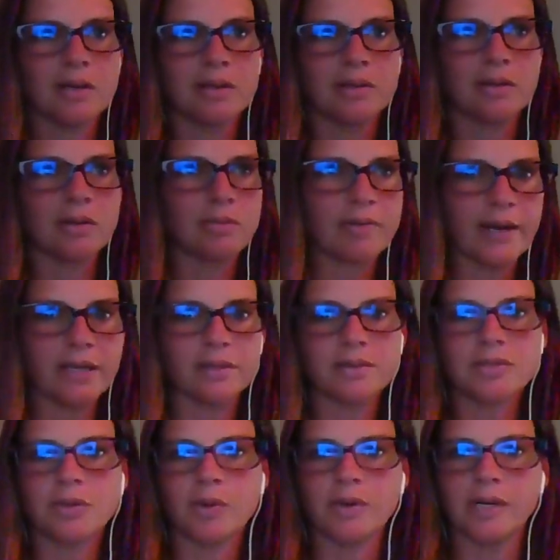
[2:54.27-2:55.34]

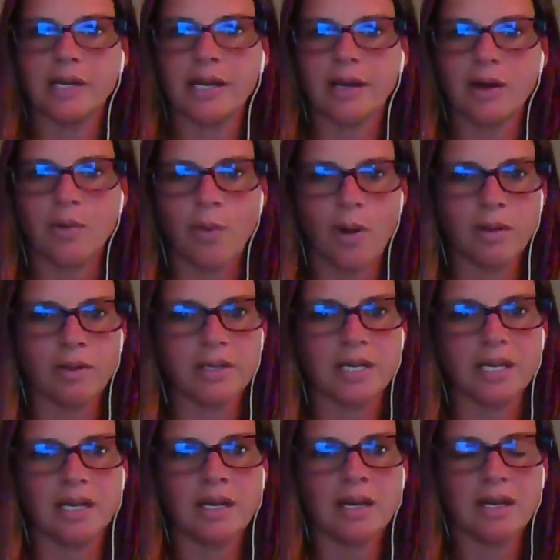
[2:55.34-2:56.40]
regulatory and
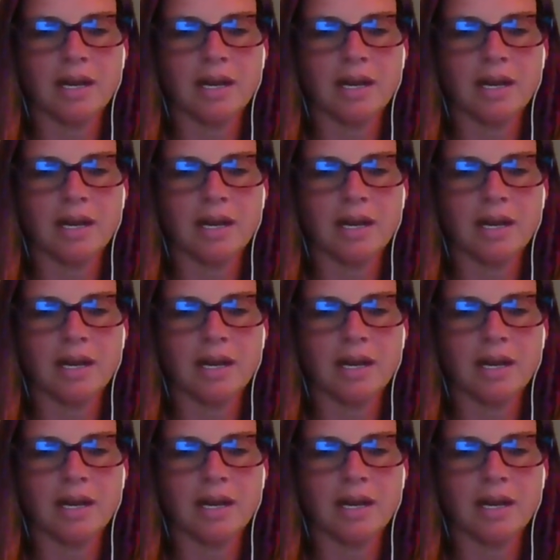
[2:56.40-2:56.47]
quality,